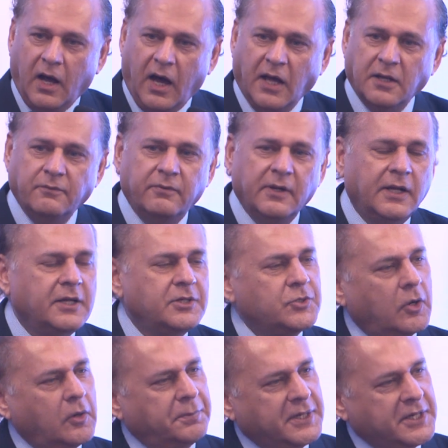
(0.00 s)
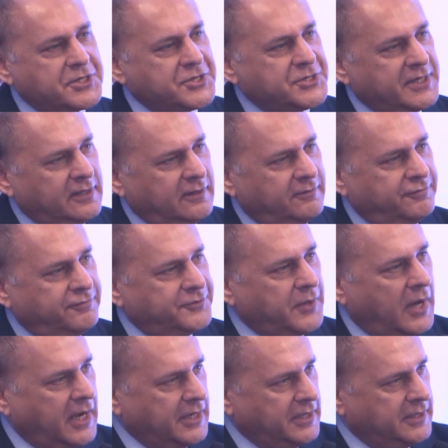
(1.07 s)
unwilling to open itself
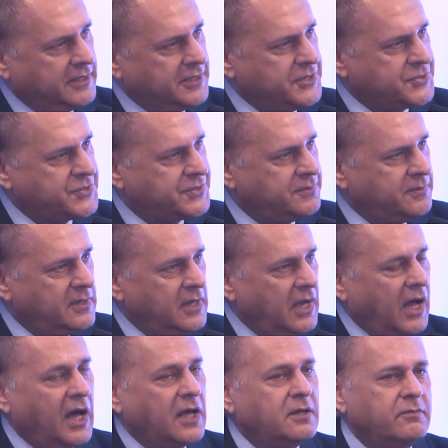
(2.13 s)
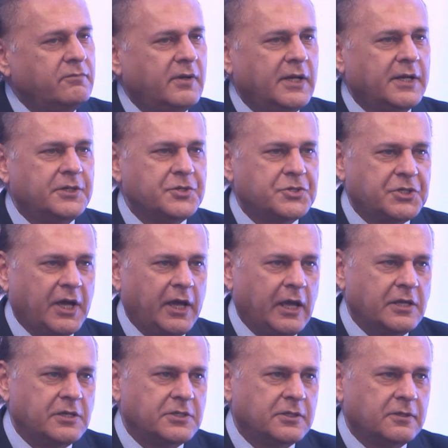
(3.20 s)
to ideas, unwilling to
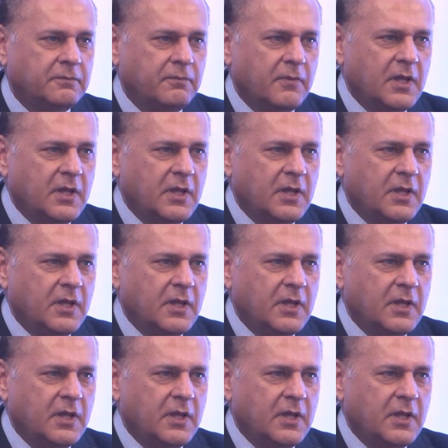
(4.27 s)
change.